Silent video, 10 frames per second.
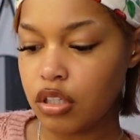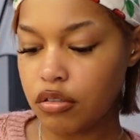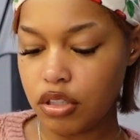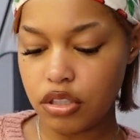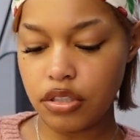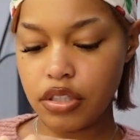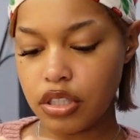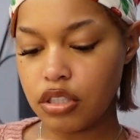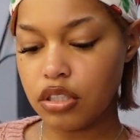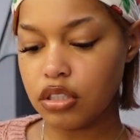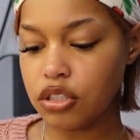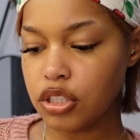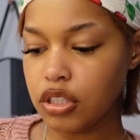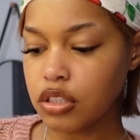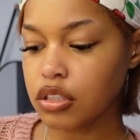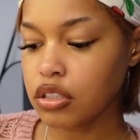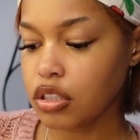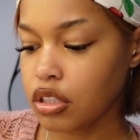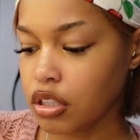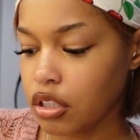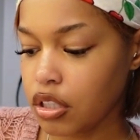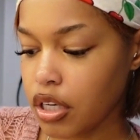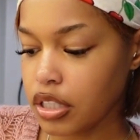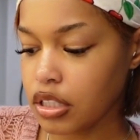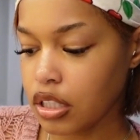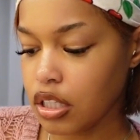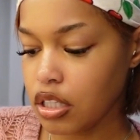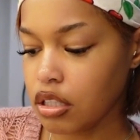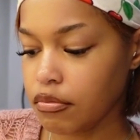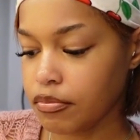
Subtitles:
Make sure that she's chilled nicely,